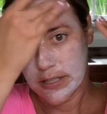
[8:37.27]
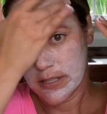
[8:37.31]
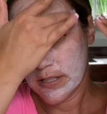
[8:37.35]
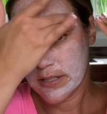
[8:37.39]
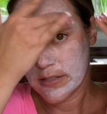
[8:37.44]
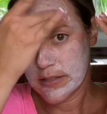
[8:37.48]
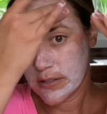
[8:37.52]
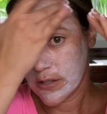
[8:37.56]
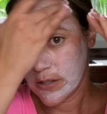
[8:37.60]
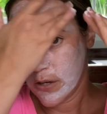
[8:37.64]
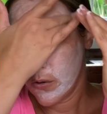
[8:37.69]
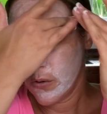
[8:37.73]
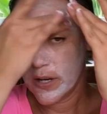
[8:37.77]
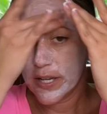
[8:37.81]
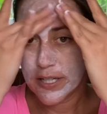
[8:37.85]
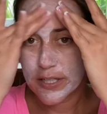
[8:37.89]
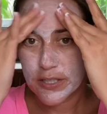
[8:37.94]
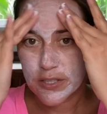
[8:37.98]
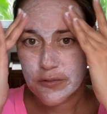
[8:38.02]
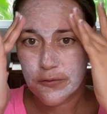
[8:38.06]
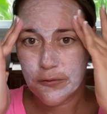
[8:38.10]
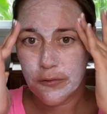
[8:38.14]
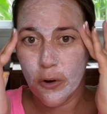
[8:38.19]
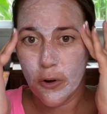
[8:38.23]
So an
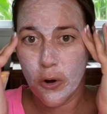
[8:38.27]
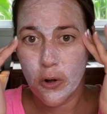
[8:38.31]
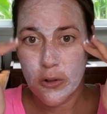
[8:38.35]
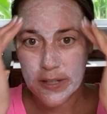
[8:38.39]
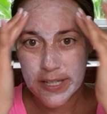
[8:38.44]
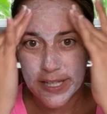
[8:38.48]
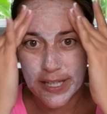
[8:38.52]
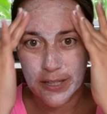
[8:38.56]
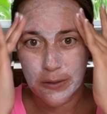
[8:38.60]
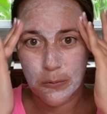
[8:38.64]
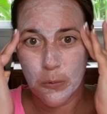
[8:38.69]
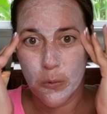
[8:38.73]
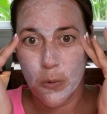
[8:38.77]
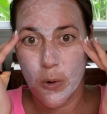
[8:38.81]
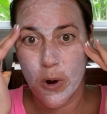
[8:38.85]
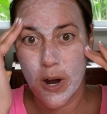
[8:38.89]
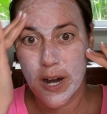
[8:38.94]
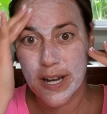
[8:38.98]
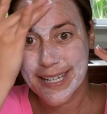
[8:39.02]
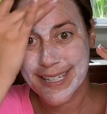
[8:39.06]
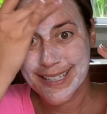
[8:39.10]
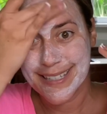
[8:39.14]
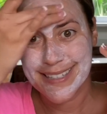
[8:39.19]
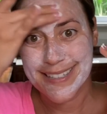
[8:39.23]
exfoliant,
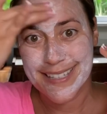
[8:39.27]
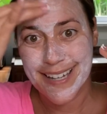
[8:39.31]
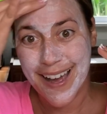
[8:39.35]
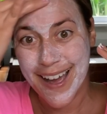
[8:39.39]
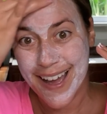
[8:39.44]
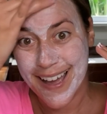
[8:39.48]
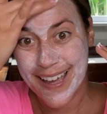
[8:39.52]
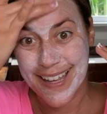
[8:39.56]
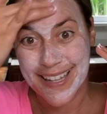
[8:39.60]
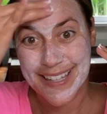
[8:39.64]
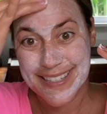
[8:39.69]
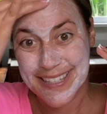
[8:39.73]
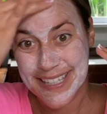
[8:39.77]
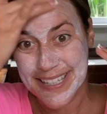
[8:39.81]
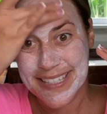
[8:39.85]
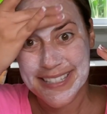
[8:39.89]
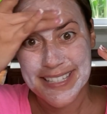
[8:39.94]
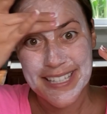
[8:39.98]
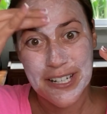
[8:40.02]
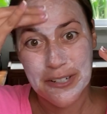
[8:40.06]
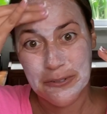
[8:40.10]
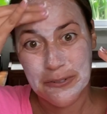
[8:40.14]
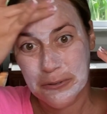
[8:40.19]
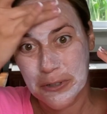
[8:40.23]
what it does is
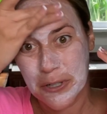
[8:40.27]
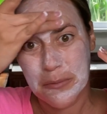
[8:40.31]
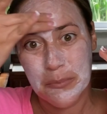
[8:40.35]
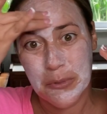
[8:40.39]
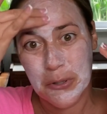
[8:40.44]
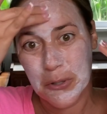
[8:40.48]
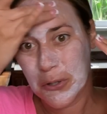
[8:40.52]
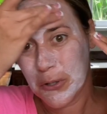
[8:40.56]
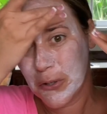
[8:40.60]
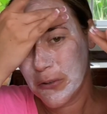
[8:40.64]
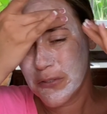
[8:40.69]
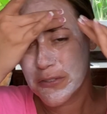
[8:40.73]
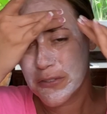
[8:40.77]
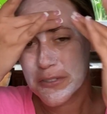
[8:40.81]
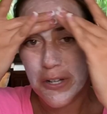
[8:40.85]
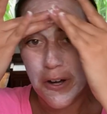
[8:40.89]
it removes